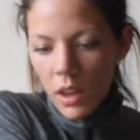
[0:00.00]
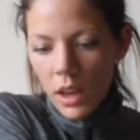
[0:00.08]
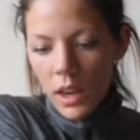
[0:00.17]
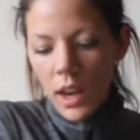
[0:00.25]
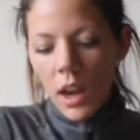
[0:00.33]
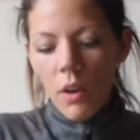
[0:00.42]

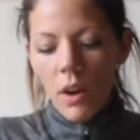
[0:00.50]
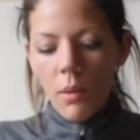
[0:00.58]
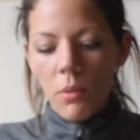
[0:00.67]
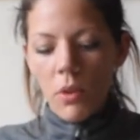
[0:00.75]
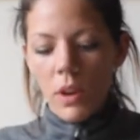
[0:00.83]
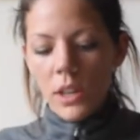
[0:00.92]
and now
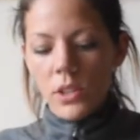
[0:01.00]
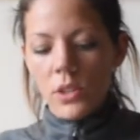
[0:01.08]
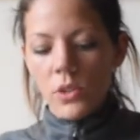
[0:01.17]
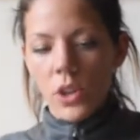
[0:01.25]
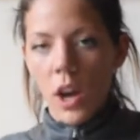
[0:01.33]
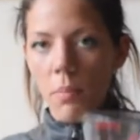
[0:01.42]
I'm going
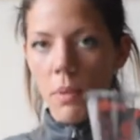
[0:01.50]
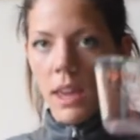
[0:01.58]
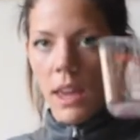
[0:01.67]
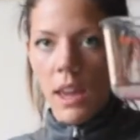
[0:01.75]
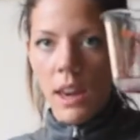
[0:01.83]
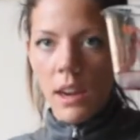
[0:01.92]
to drop
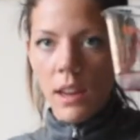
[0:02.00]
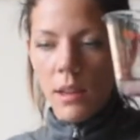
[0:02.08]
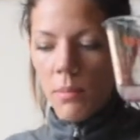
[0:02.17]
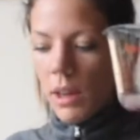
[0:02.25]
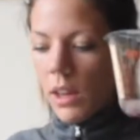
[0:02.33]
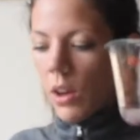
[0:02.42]
in
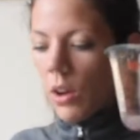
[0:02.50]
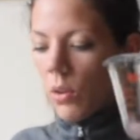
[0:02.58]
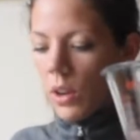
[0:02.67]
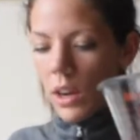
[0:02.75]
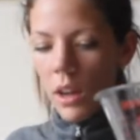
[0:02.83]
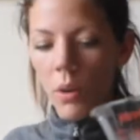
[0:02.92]
my
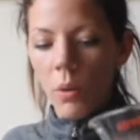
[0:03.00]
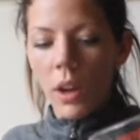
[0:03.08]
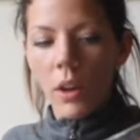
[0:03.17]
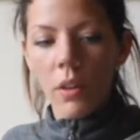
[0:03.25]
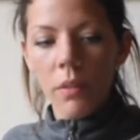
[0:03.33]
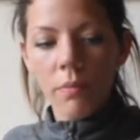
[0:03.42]
coconut
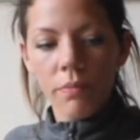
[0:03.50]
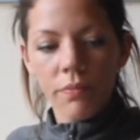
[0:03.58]
oil